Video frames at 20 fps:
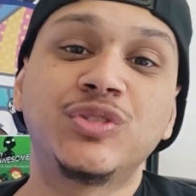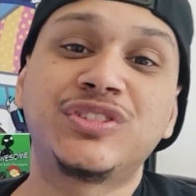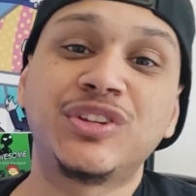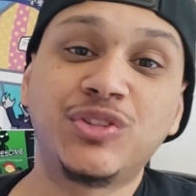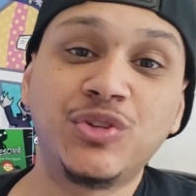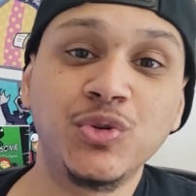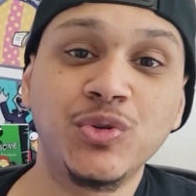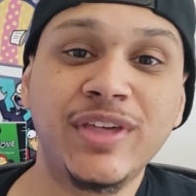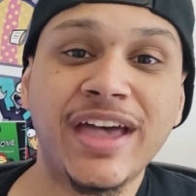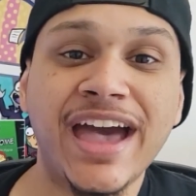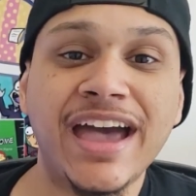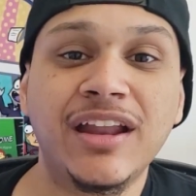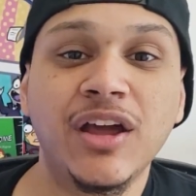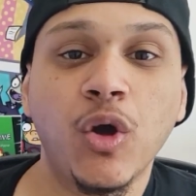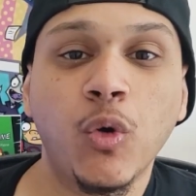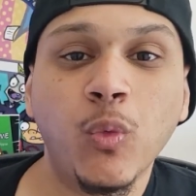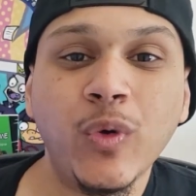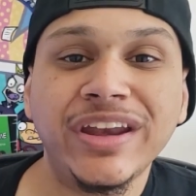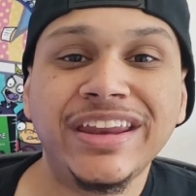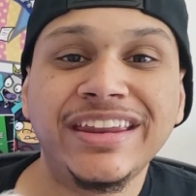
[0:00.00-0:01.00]
to do
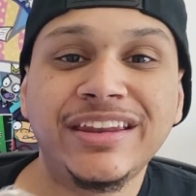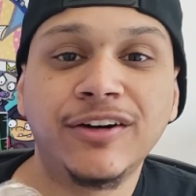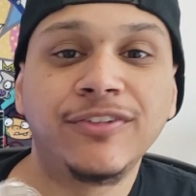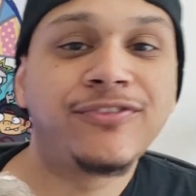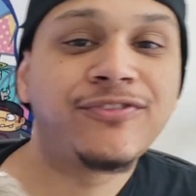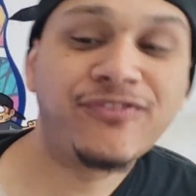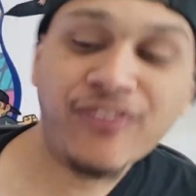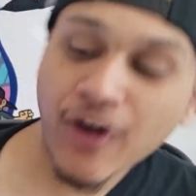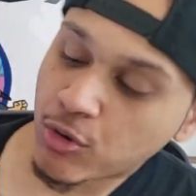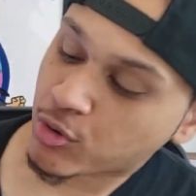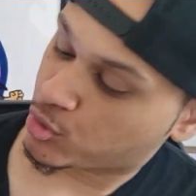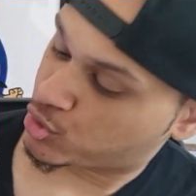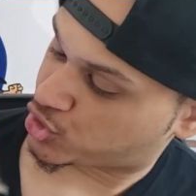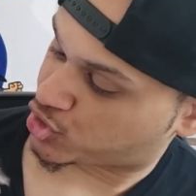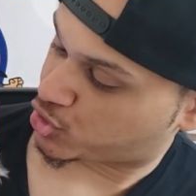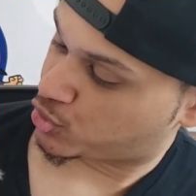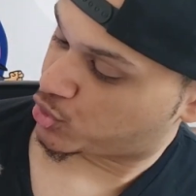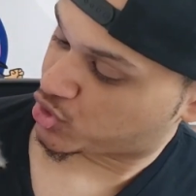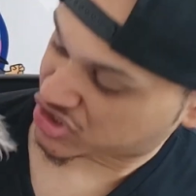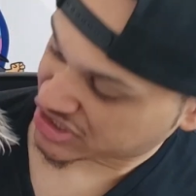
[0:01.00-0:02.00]
that, we need a photo
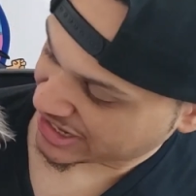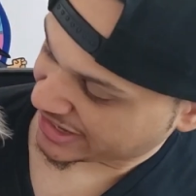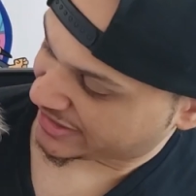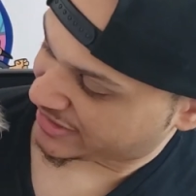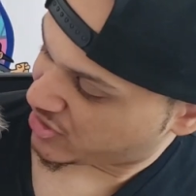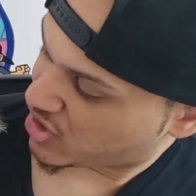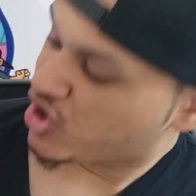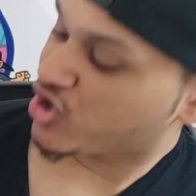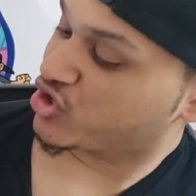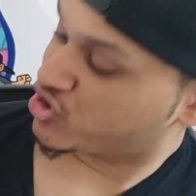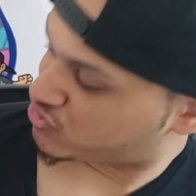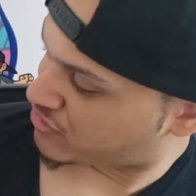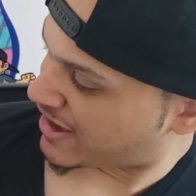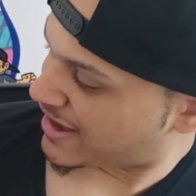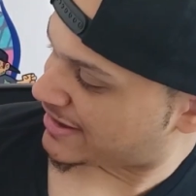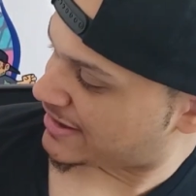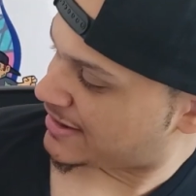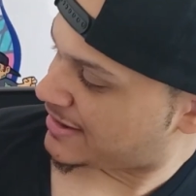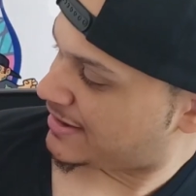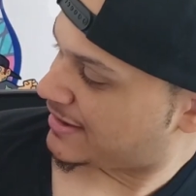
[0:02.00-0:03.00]
shoot, Shady. You
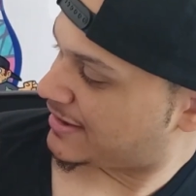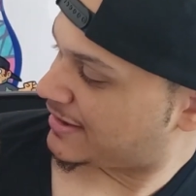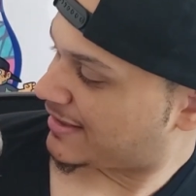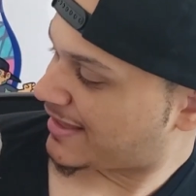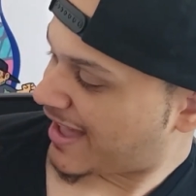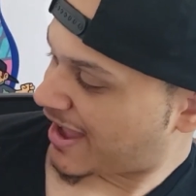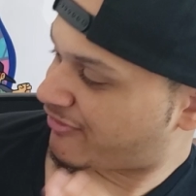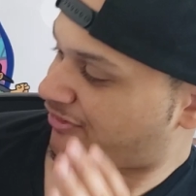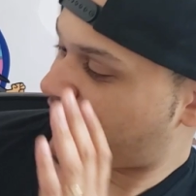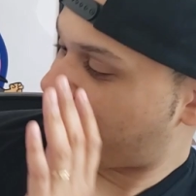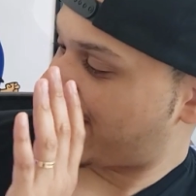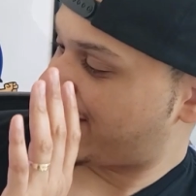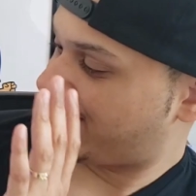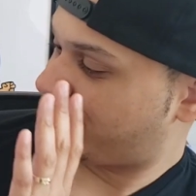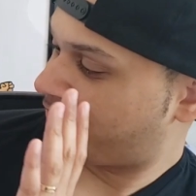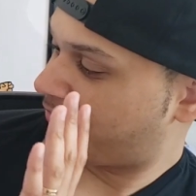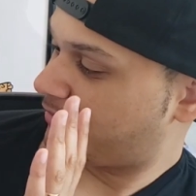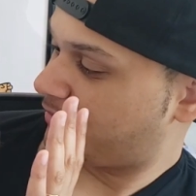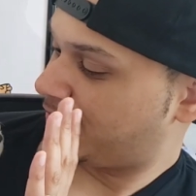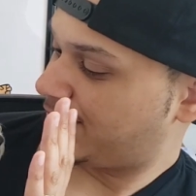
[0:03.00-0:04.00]
ready? High five.
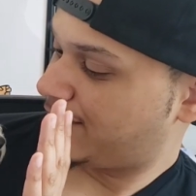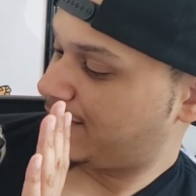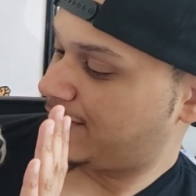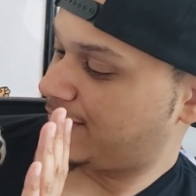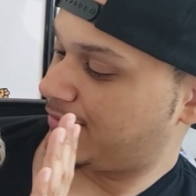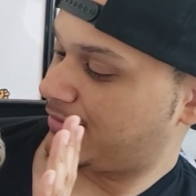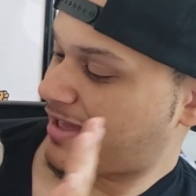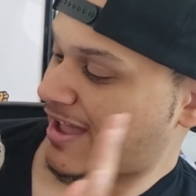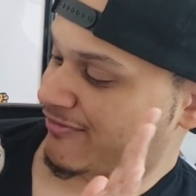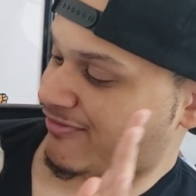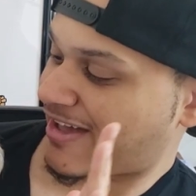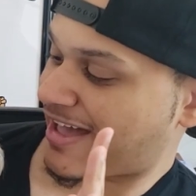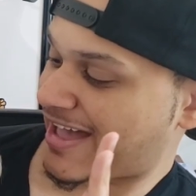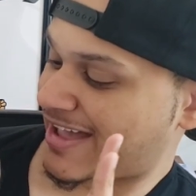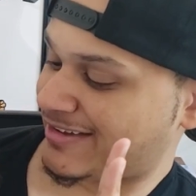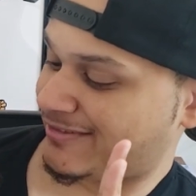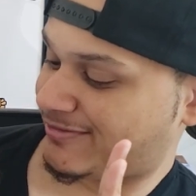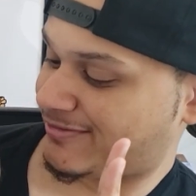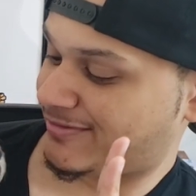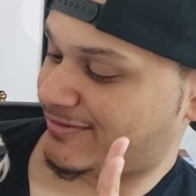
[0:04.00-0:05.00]
High
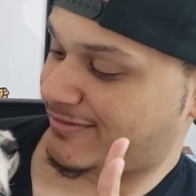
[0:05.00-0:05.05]
five.